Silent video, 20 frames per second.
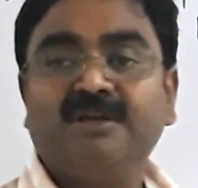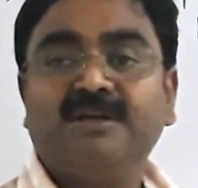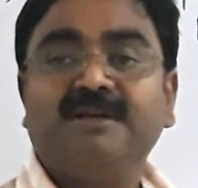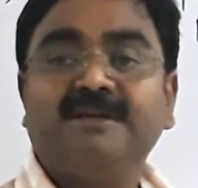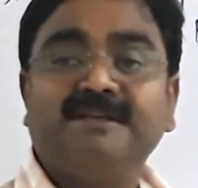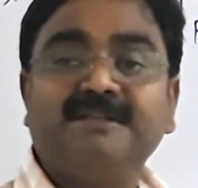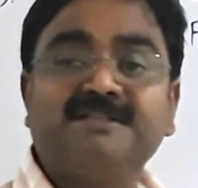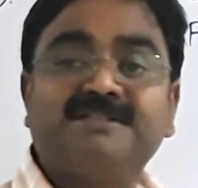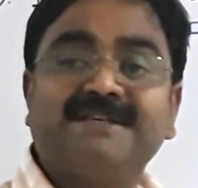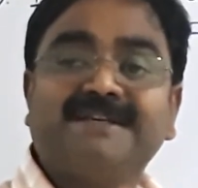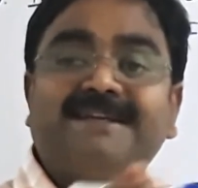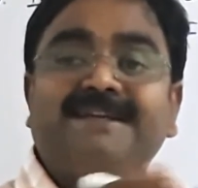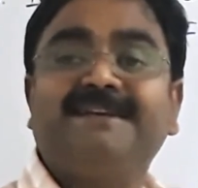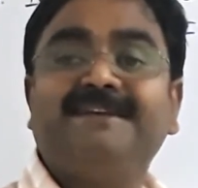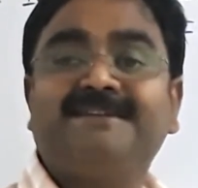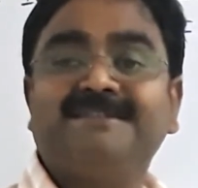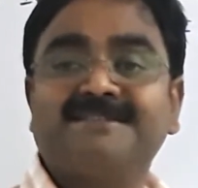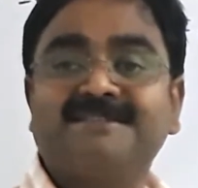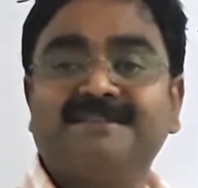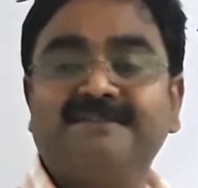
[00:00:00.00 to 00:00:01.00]
In second it
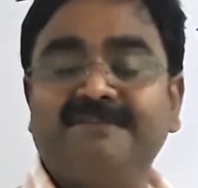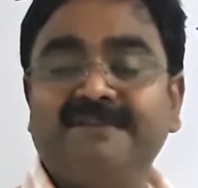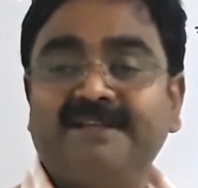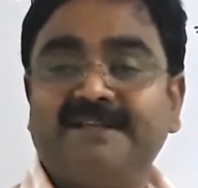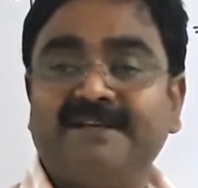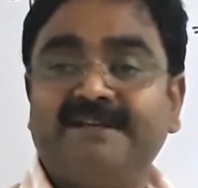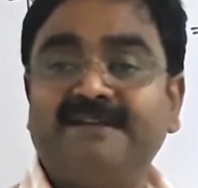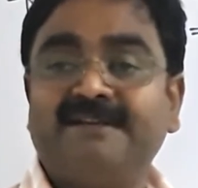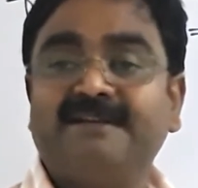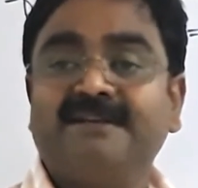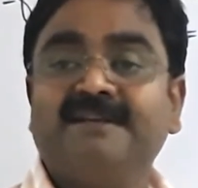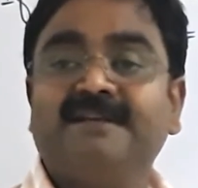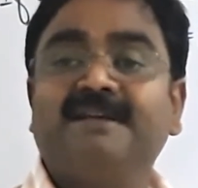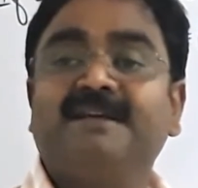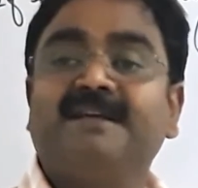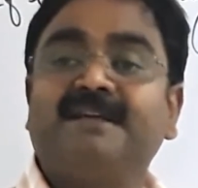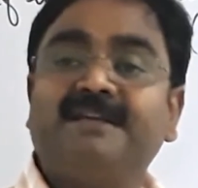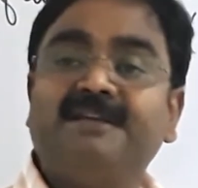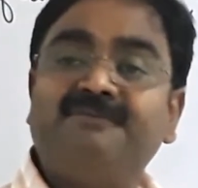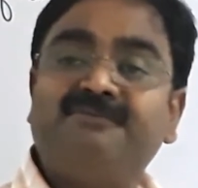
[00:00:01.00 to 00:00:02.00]
is given that
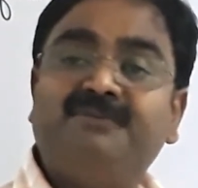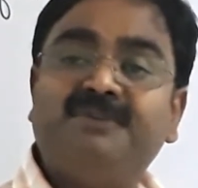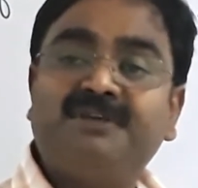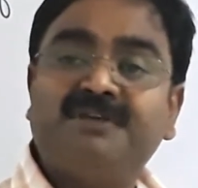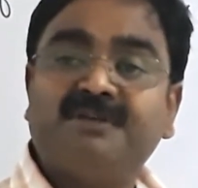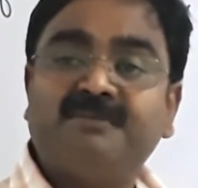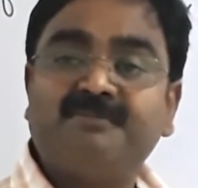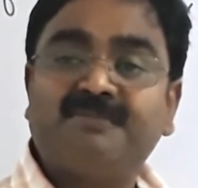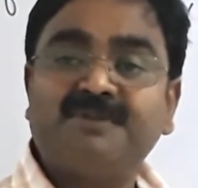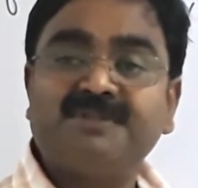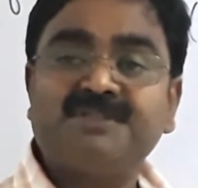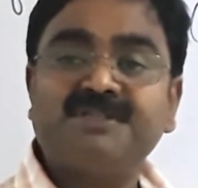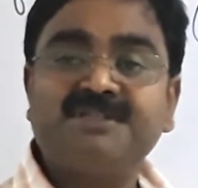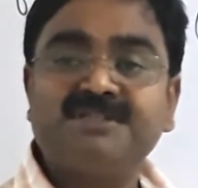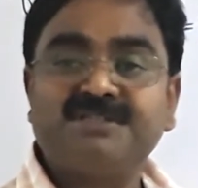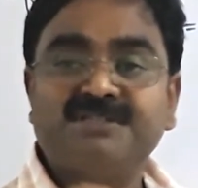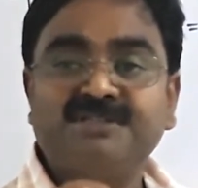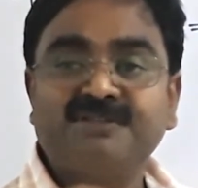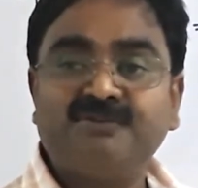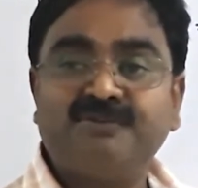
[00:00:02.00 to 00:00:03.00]
if the temperature is
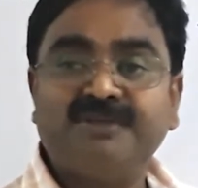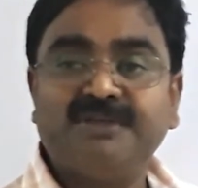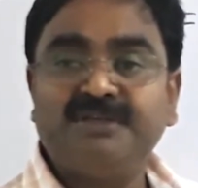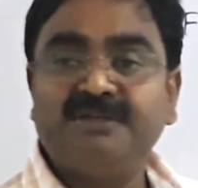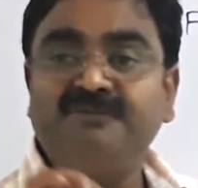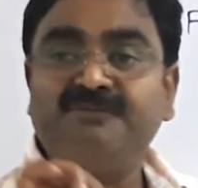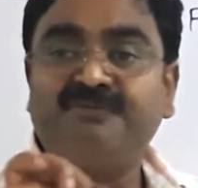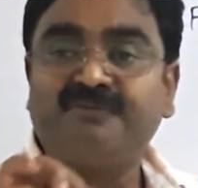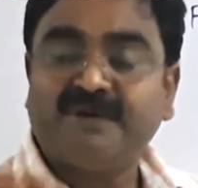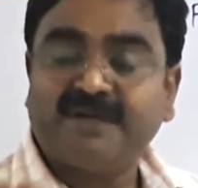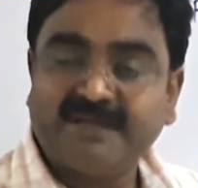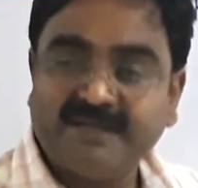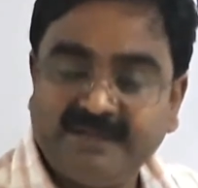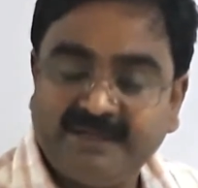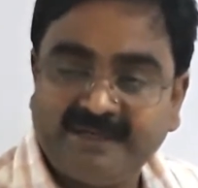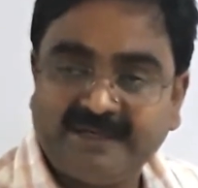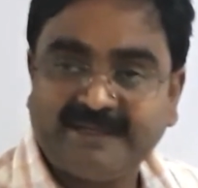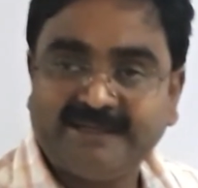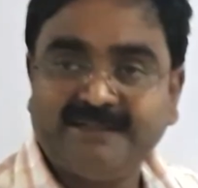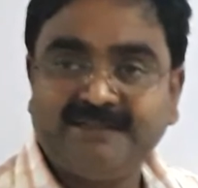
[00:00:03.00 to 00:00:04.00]
0 degree
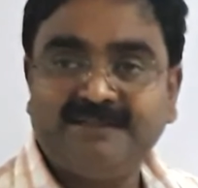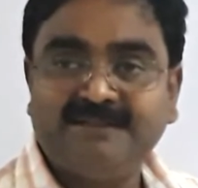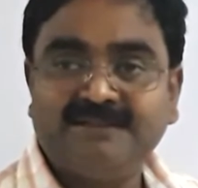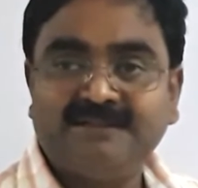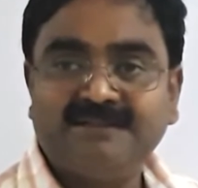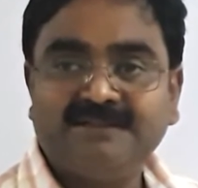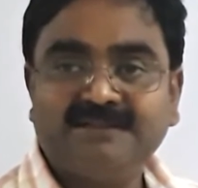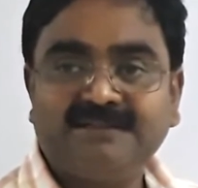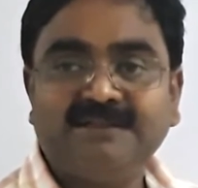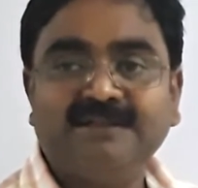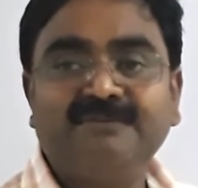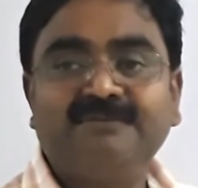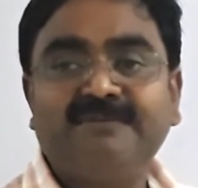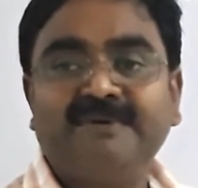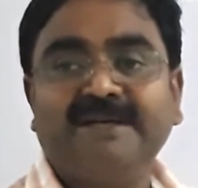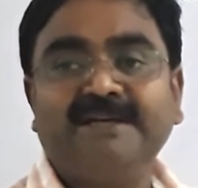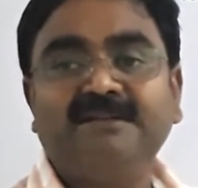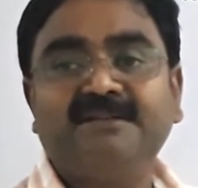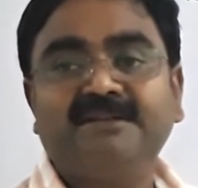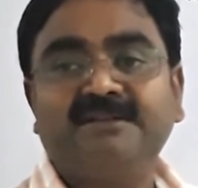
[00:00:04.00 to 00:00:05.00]
Fahrenheit, then
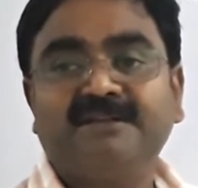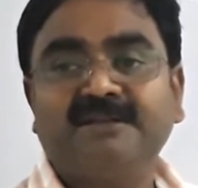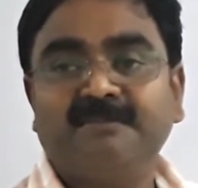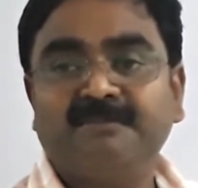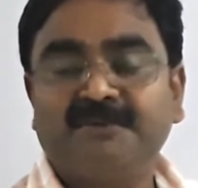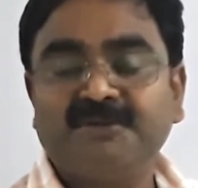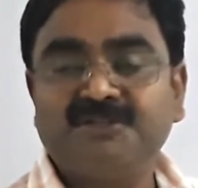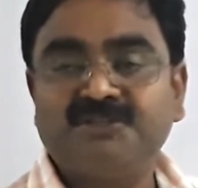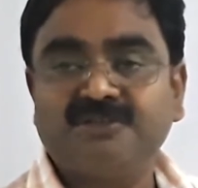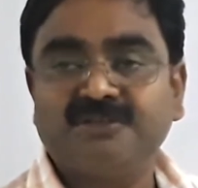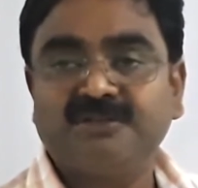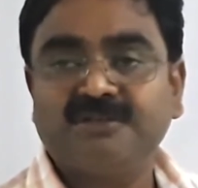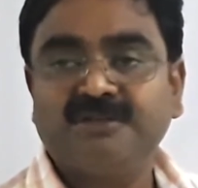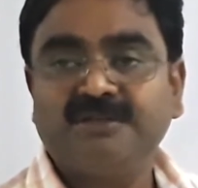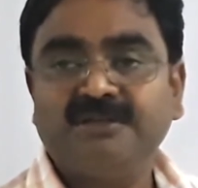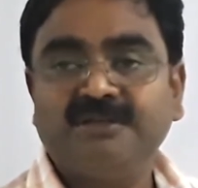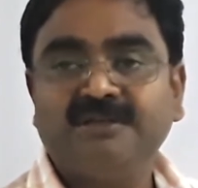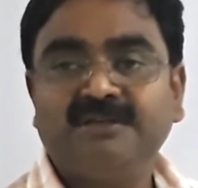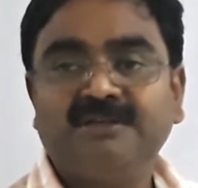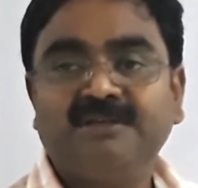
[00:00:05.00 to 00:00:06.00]
find the temperature
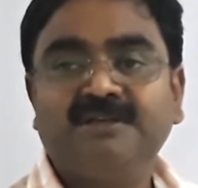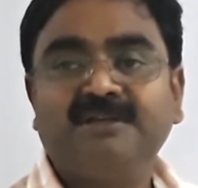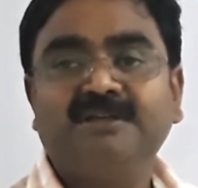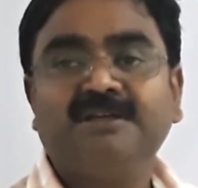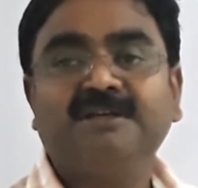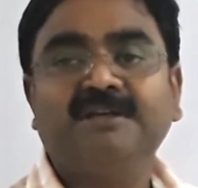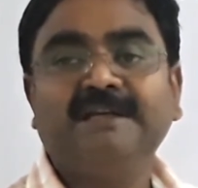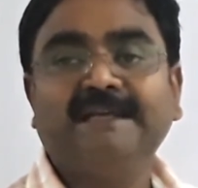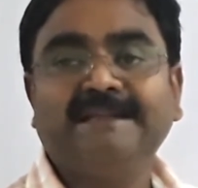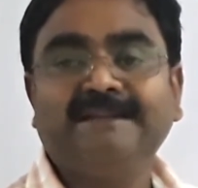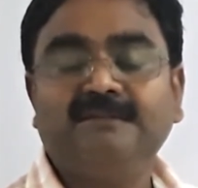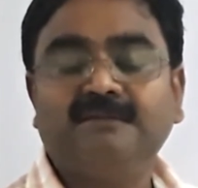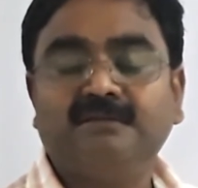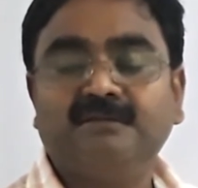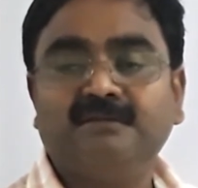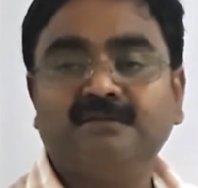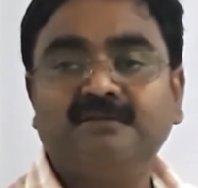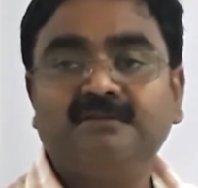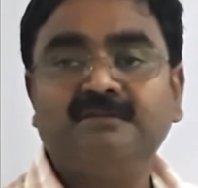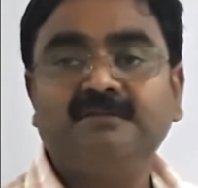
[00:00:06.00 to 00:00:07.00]
in
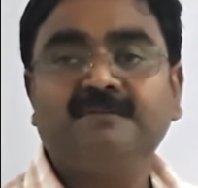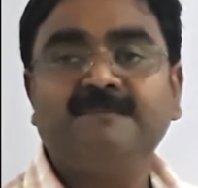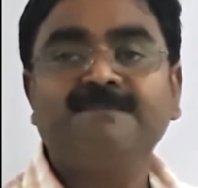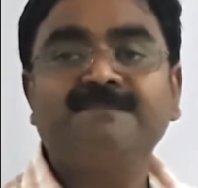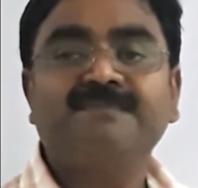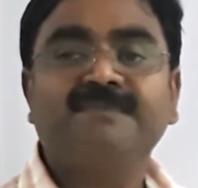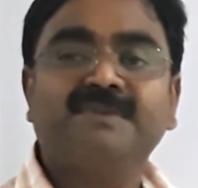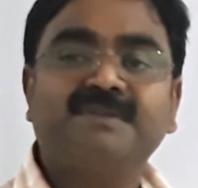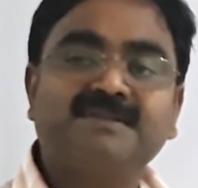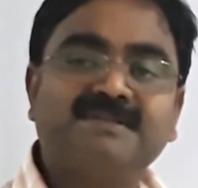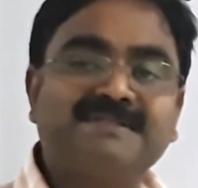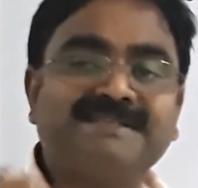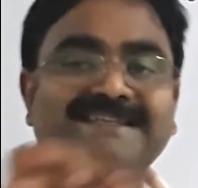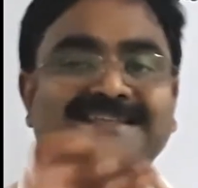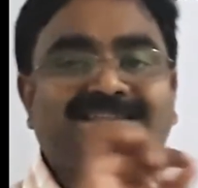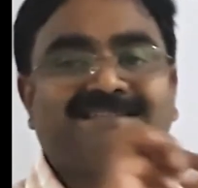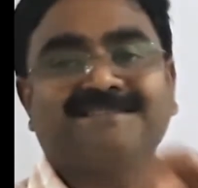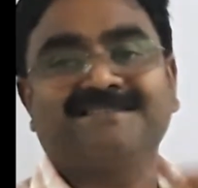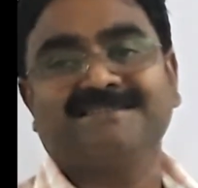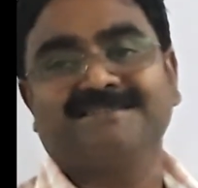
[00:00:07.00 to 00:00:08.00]
the
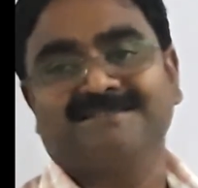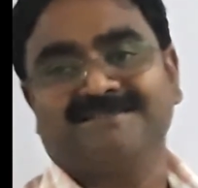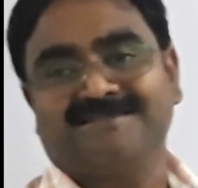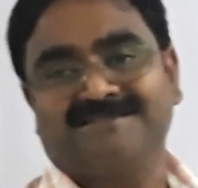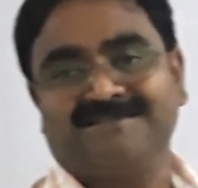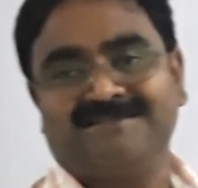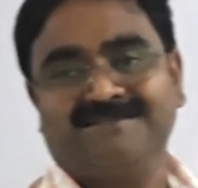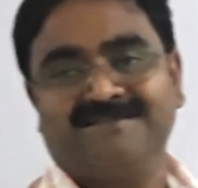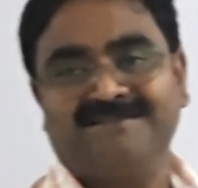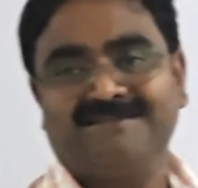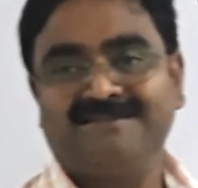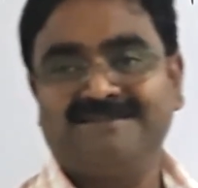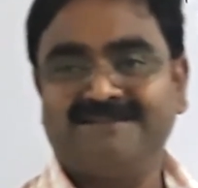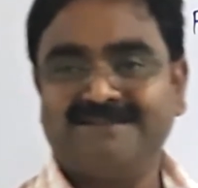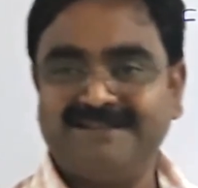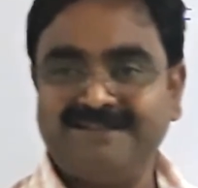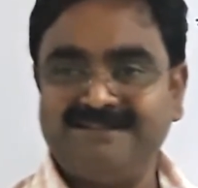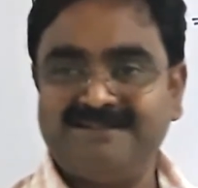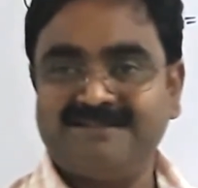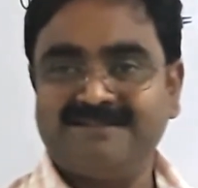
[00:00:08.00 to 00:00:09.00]
Celsius.
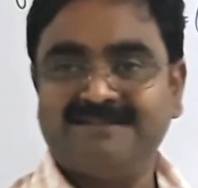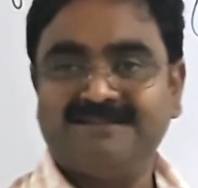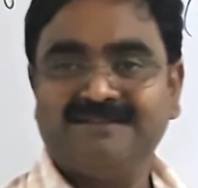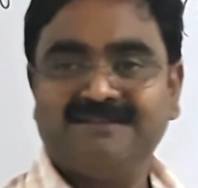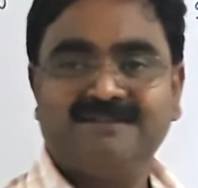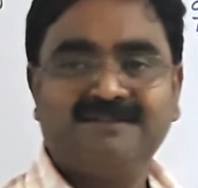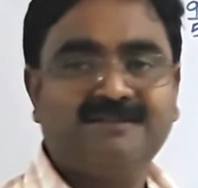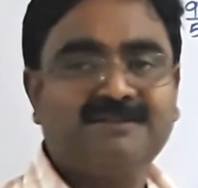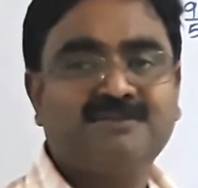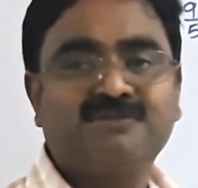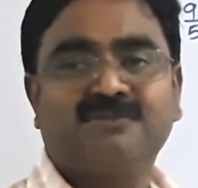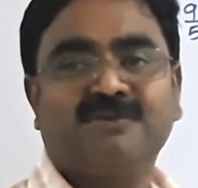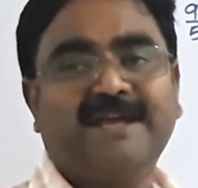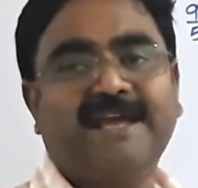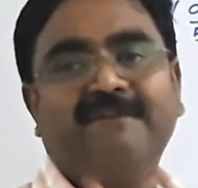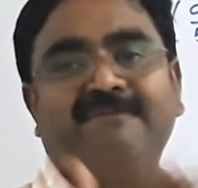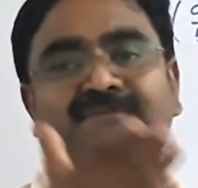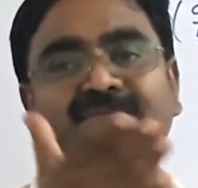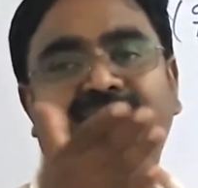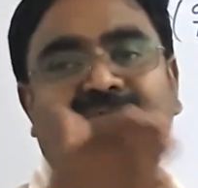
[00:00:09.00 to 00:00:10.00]
Right? So
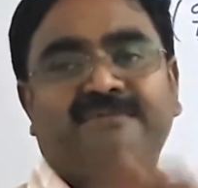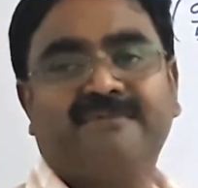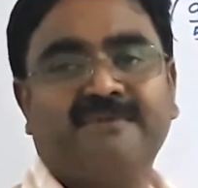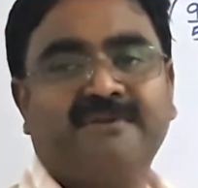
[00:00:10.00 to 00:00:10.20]
F,